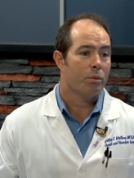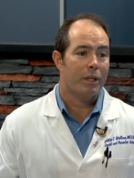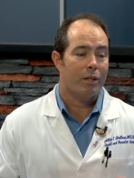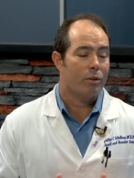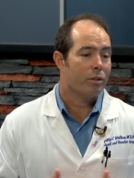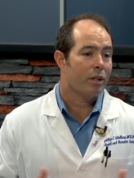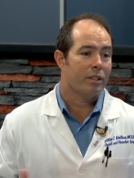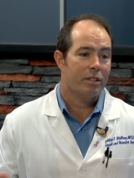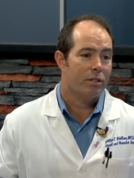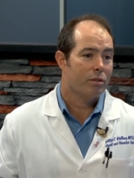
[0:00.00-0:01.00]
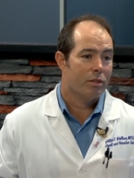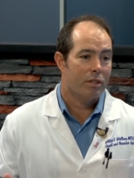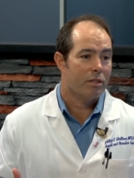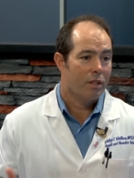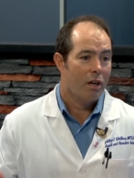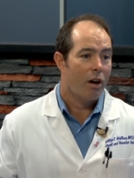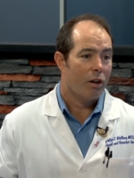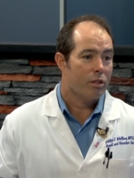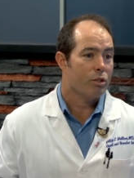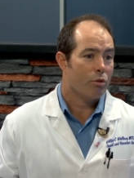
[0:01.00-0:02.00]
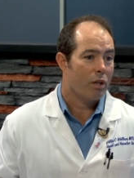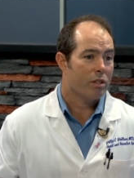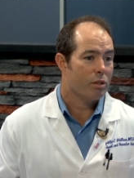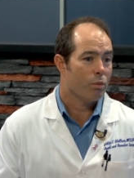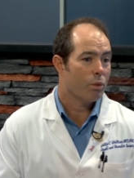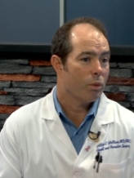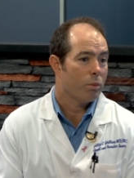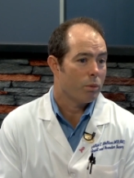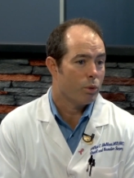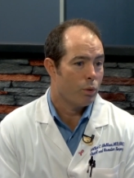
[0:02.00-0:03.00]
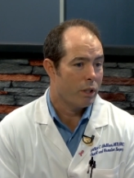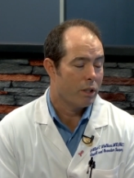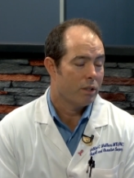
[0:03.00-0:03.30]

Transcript: when we get older, our tissues just aren't as strong as they were when we were twenty.